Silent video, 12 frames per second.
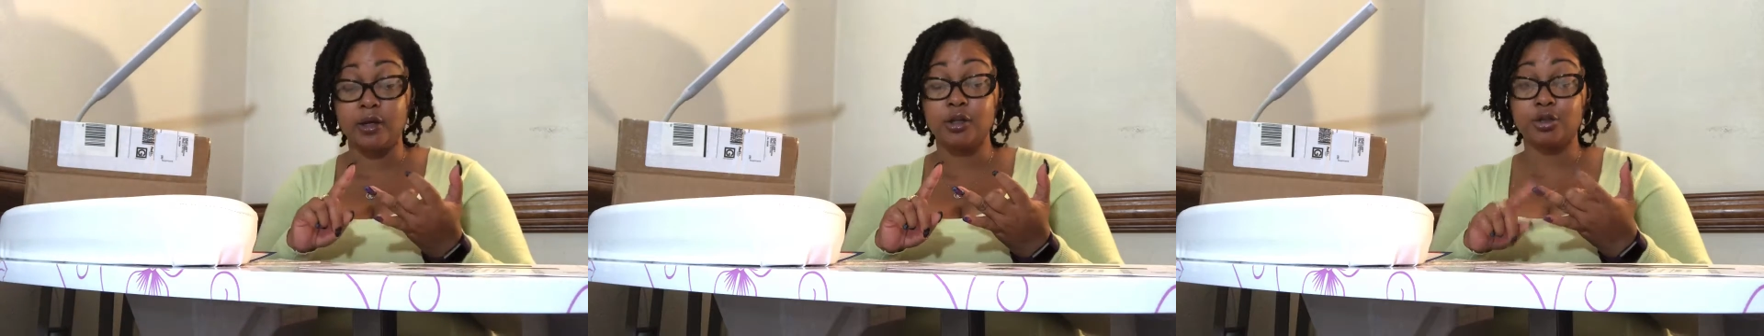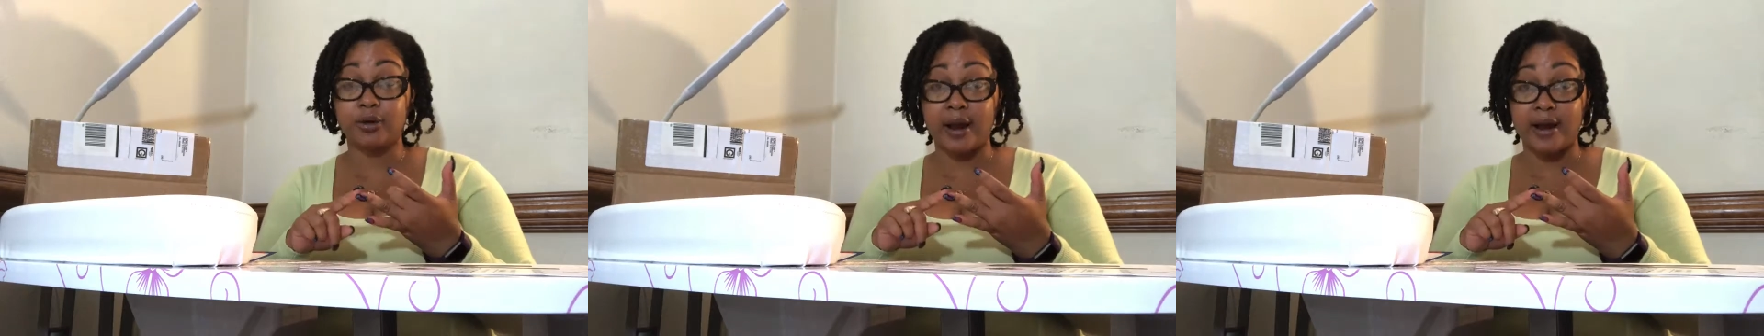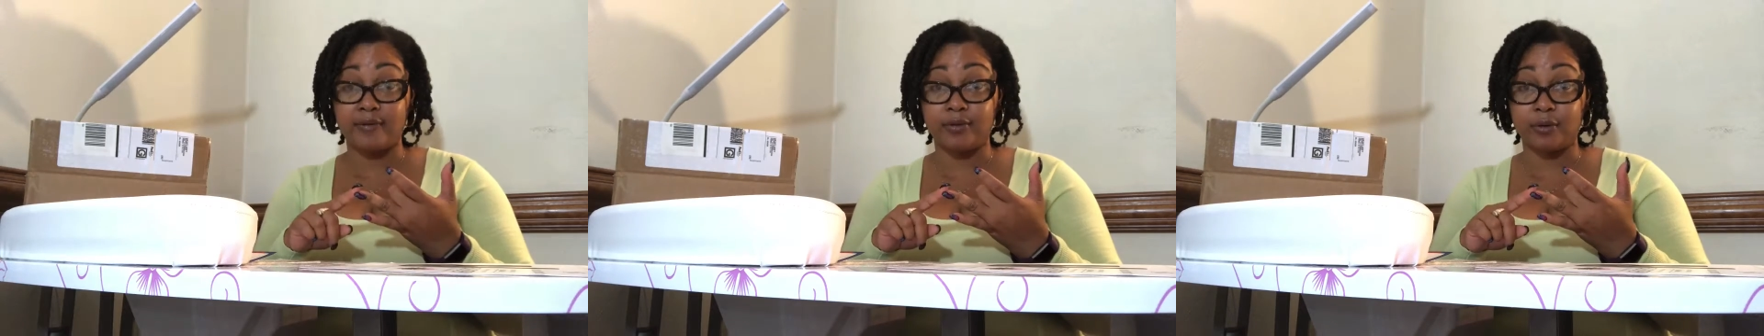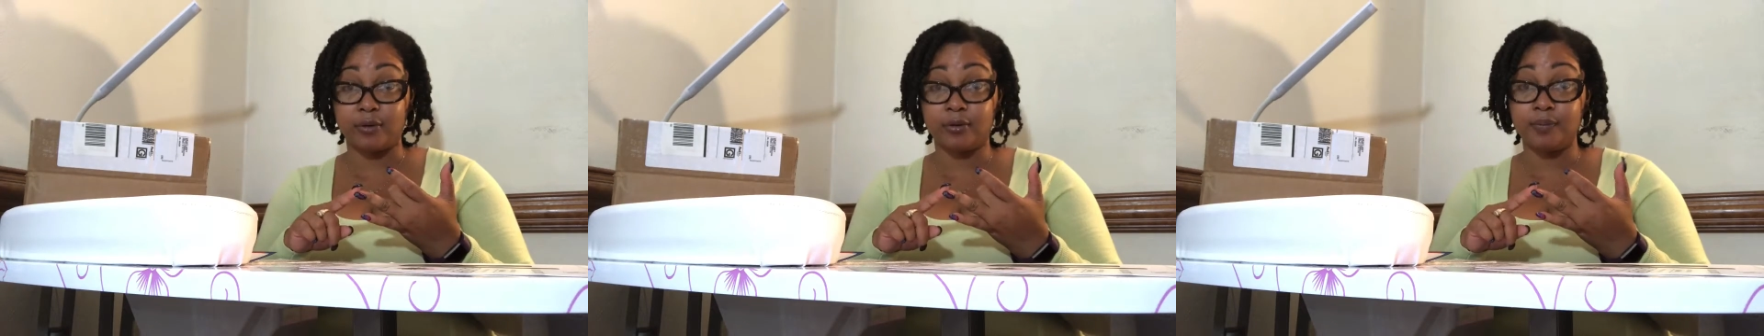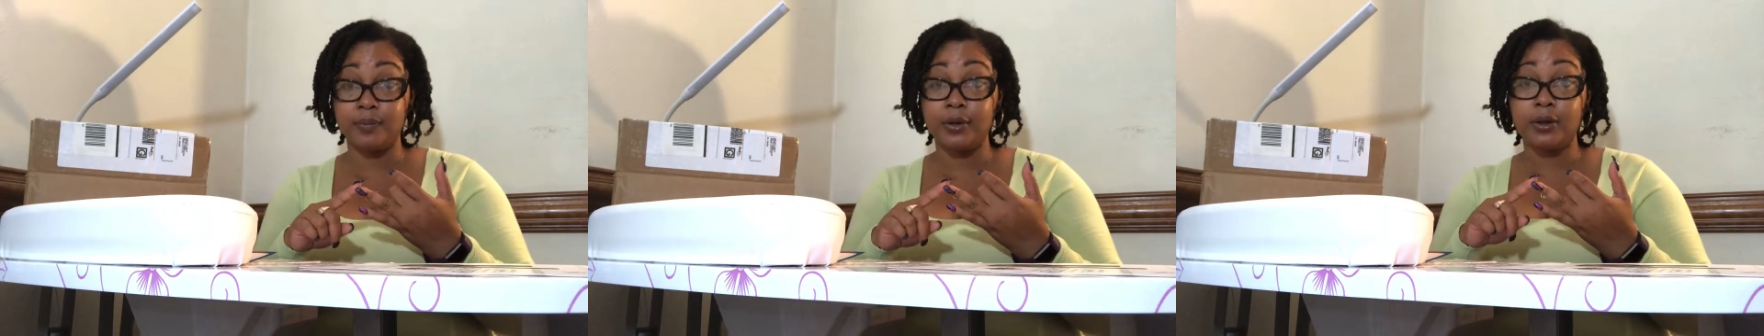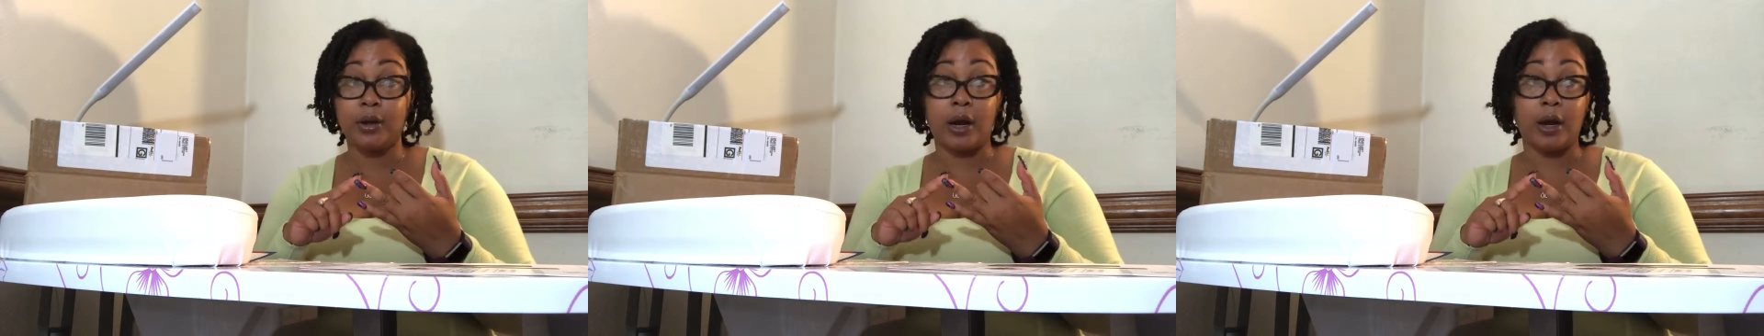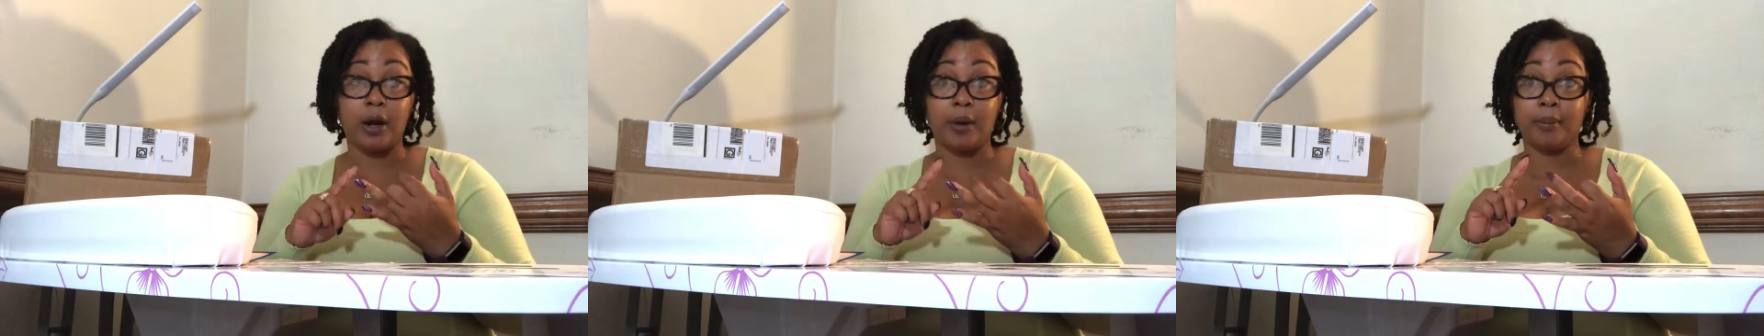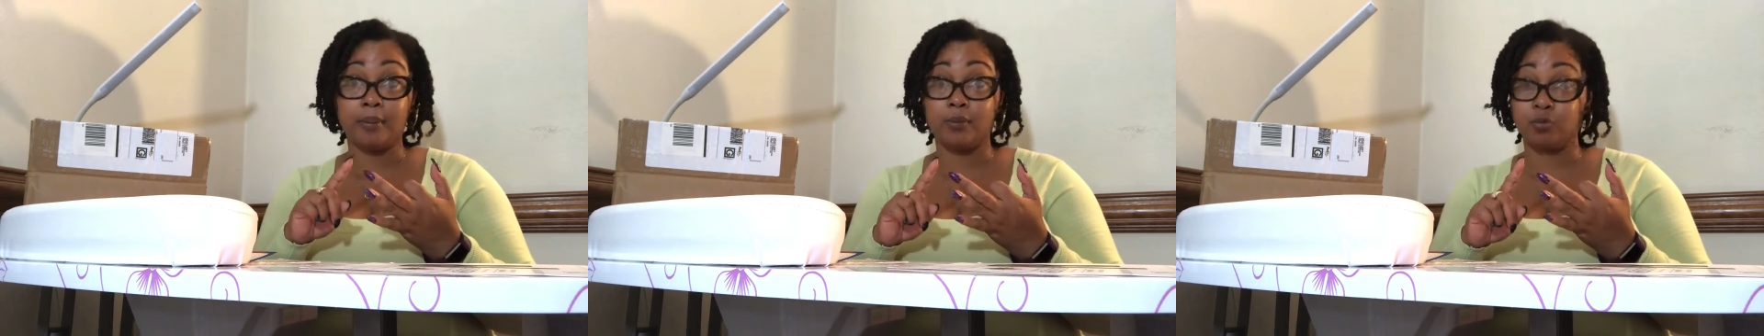travel,
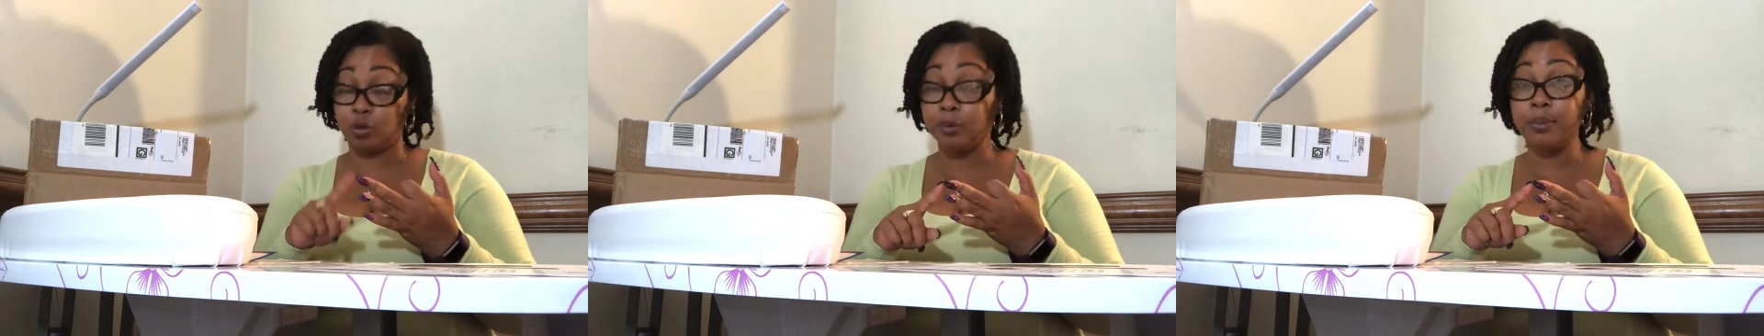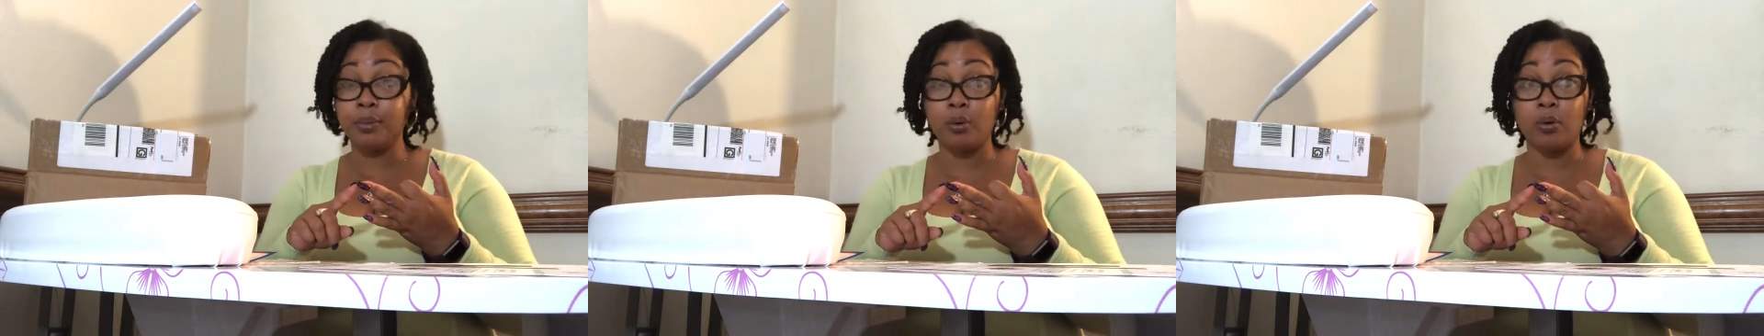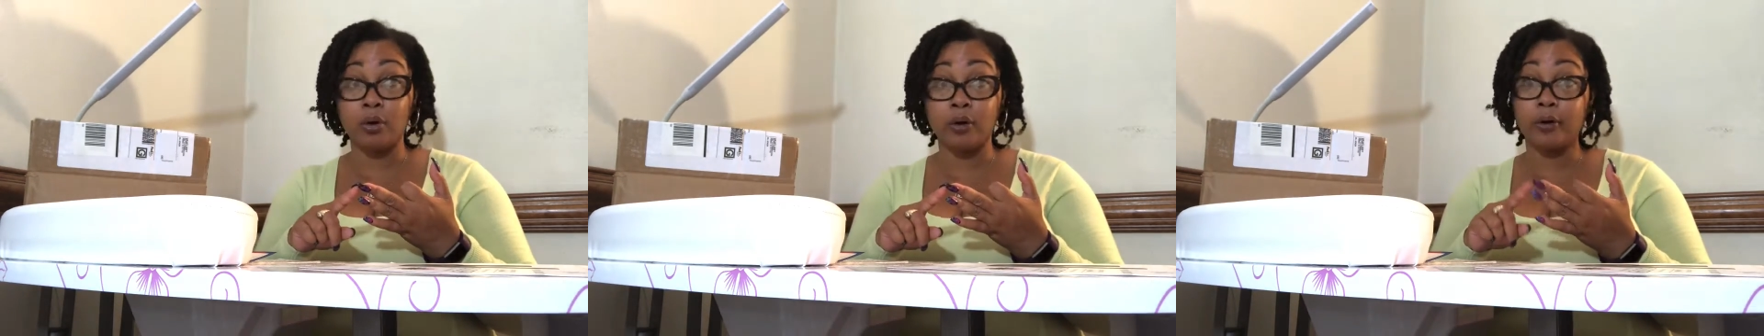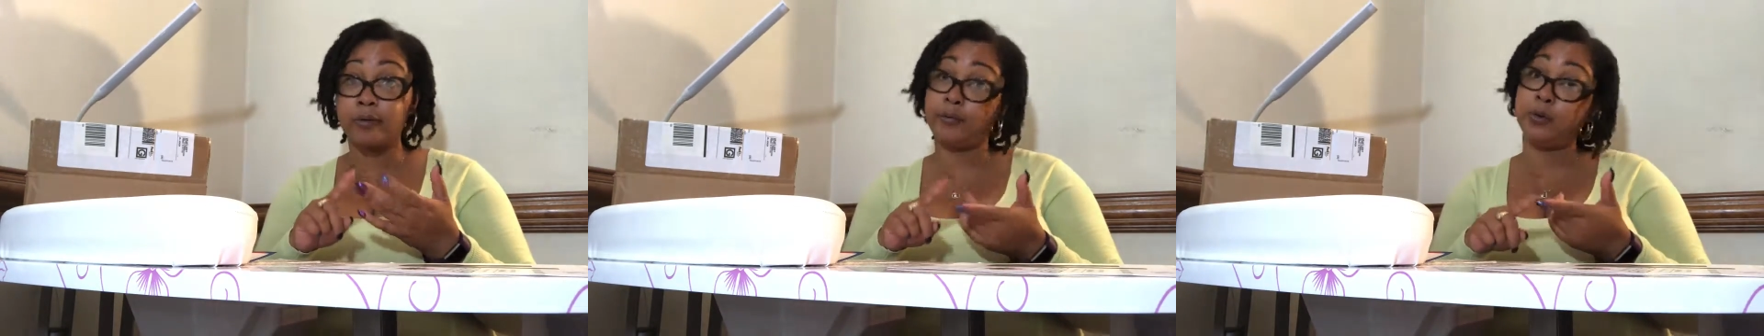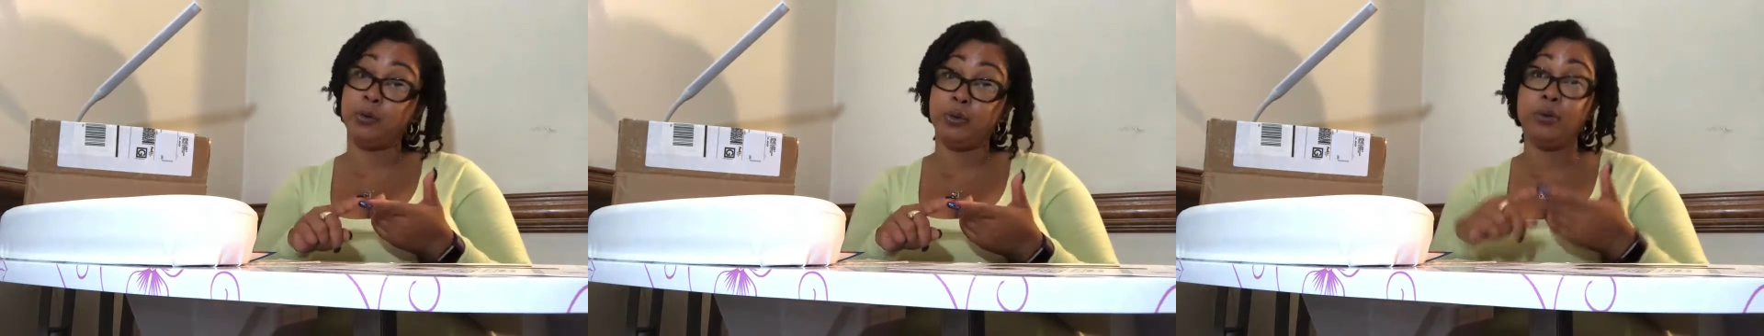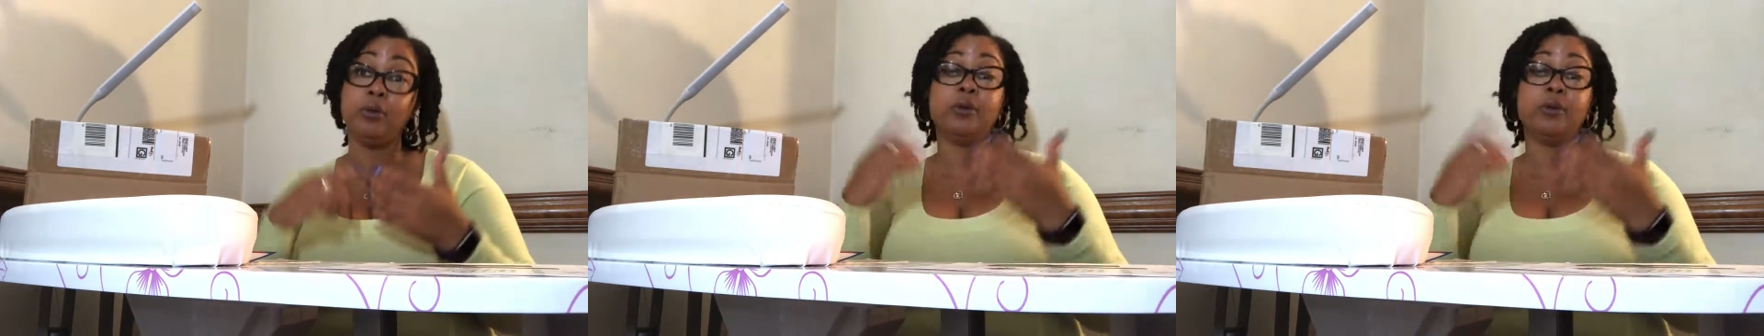room and board, food.